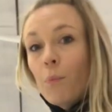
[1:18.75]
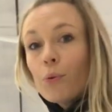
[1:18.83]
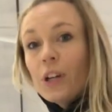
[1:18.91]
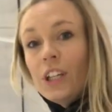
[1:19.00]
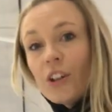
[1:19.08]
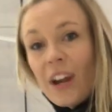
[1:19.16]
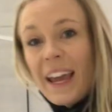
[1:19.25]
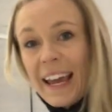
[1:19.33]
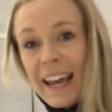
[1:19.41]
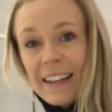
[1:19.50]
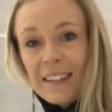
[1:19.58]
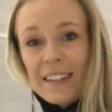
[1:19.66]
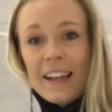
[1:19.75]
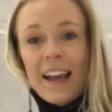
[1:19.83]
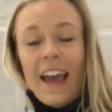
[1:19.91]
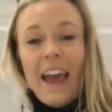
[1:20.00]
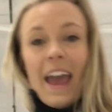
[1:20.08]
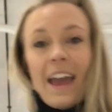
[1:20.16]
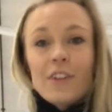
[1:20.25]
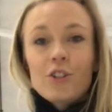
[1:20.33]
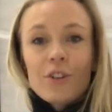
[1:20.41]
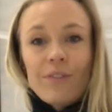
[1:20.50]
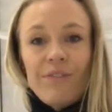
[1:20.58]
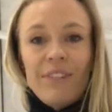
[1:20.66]
bring your hands and
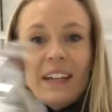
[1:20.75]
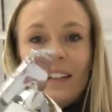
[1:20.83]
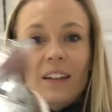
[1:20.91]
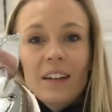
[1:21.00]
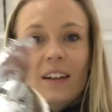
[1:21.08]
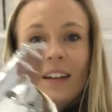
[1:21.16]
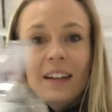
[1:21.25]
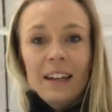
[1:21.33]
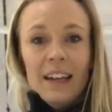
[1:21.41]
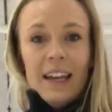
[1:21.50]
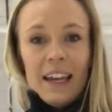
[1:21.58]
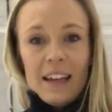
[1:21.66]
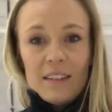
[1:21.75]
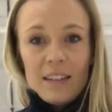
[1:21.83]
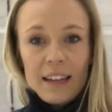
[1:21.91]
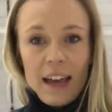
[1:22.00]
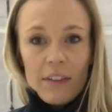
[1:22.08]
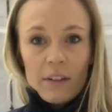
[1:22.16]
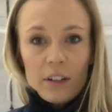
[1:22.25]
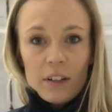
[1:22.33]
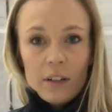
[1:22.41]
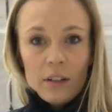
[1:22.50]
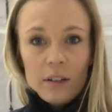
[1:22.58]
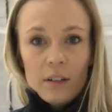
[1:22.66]
your feet in together.
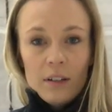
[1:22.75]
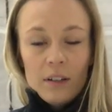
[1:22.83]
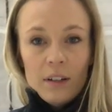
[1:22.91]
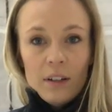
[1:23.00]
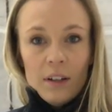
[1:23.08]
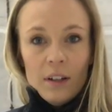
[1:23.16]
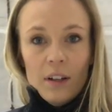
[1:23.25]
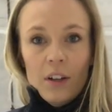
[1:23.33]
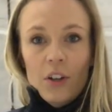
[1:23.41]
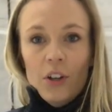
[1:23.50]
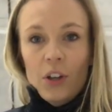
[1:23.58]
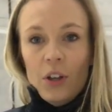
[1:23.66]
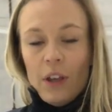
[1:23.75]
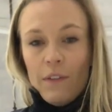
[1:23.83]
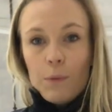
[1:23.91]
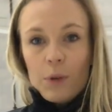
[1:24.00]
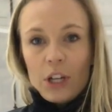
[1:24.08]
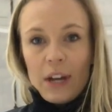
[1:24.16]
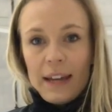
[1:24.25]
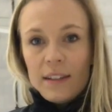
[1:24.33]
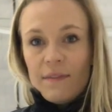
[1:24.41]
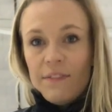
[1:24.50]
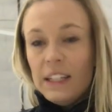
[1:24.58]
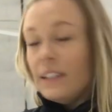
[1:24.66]
If you bring your
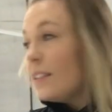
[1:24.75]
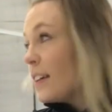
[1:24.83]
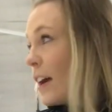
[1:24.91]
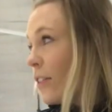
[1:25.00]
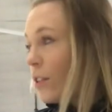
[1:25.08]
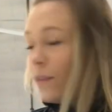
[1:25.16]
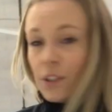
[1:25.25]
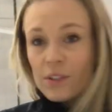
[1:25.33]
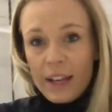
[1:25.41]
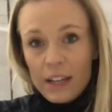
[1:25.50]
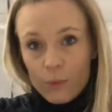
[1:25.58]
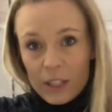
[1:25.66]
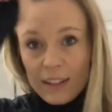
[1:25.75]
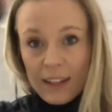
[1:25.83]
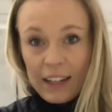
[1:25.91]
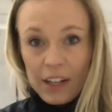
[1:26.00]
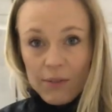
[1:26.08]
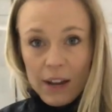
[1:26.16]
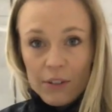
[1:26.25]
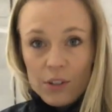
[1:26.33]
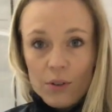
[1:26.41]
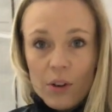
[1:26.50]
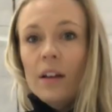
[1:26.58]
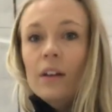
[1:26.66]
hands and feet in together, if there's anyone skating around
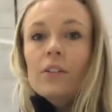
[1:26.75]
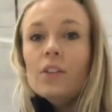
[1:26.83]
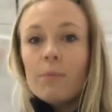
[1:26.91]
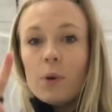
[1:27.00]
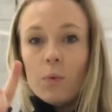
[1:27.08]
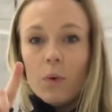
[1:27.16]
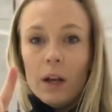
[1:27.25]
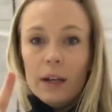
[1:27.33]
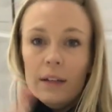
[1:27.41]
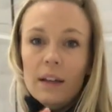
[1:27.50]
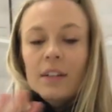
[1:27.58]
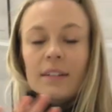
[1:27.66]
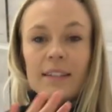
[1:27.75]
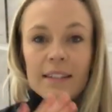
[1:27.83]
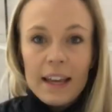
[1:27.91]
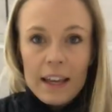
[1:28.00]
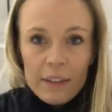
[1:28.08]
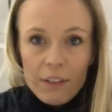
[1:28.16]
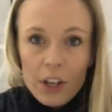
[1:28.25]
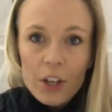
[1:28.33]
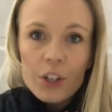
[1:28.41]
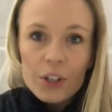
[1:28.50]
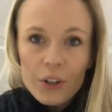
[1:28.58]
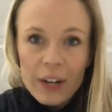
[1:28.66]
you, number one, save
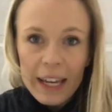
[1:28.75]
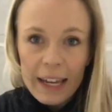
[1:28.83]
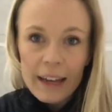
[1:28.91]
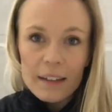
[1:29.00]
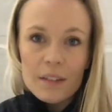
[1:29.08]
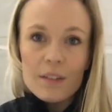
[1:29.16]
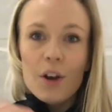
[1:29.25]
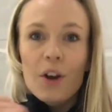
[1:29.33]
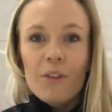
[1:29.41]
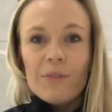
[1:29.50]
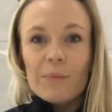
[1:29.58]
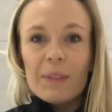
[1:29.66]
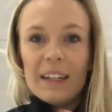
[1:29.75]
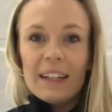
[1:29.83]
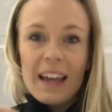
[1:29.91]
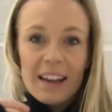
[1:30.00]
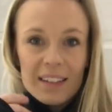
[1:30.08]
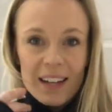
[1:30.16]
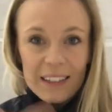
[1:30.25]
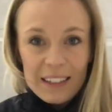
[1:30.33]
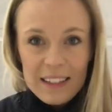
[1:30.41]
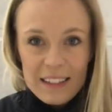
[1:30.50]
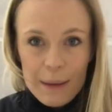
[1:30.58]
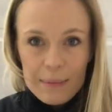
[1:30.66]
your hands from getting
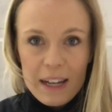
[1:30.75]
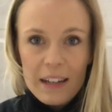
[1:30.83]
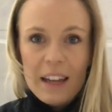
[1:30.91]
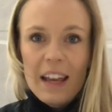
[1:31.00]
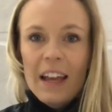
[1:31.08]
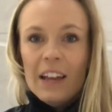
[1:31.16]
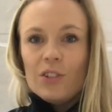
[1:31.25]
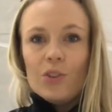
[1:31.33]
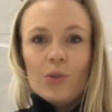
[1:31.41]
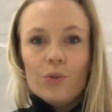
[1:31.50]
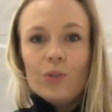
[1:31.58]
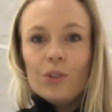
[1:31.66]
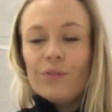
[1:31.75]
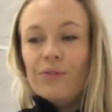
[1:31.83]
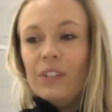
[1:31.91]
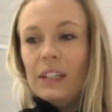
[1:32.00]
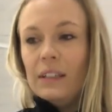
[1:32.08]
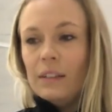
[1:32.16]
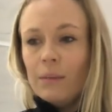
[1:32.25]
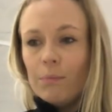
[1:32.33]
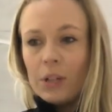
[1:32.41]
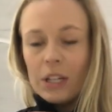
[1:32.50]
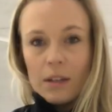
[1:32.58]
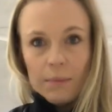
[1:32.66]
accidentally stepped on, and two, your feet,
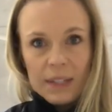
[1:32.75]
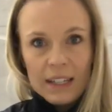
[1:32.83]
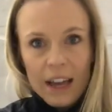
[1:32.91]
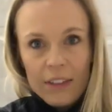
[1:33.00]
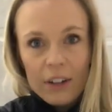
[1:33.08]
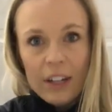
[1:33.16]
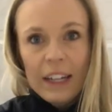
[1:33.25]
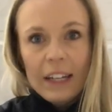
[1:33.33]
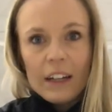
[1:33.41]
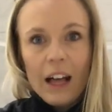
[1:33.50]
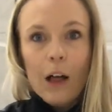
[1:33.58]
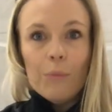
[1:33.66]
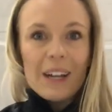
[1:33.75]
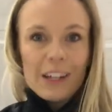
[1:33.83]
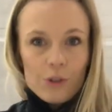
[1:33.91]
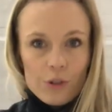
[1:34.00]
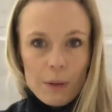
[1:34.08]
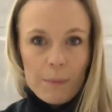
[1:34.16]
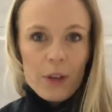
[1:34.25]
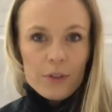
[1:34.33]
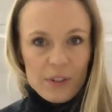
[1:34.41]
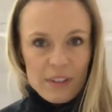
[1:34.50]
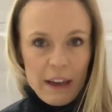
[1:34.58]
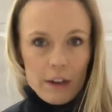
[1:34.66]
bringing them together, it'll help not trip
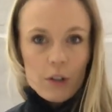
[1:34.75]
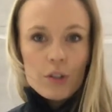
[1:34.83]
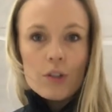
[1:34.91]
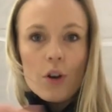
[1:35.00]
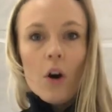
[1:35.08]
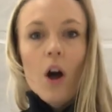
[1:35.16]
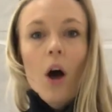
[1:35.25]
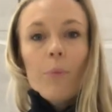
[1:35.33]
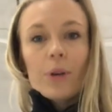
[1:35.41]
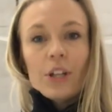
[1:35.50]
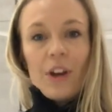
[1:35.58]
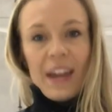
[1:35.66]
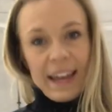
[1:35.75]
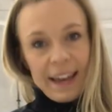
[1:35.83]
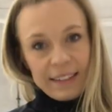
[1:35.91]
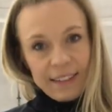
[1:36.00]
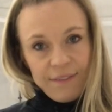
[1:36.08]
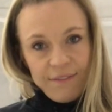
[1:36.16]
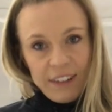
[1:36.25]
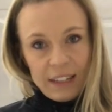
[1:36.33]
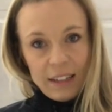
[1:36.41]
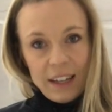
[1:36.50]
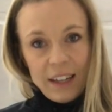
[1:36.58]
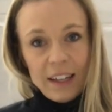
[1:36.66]
other skaters. So bring your hands and
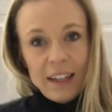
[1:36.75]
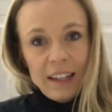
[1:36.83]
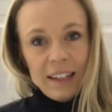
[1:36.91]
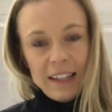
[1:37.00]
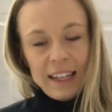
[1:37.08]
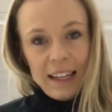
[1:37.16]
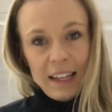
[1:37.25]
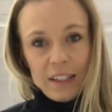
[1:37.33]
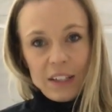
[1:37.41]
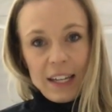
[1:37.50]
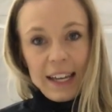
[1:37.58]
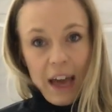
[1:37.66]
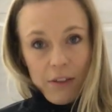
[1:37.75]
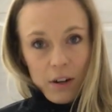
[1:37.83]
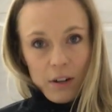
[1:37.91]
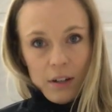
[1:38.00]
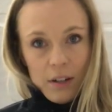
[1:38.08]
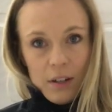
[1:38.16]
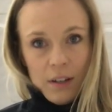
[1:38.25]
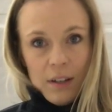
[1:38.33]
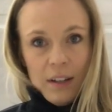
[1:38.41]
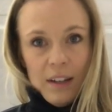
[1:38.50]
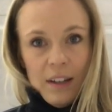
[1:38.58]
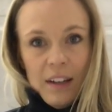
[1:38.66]
feet together.
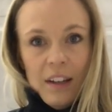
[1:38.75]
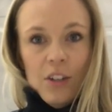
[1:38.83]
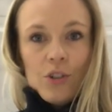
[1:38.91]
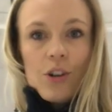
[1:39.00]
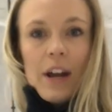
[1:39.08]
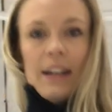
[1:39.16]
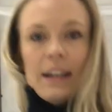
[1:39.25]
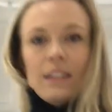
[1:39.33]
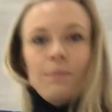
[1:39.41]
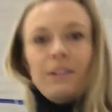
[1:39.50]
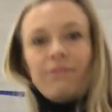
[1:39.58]
Try not to be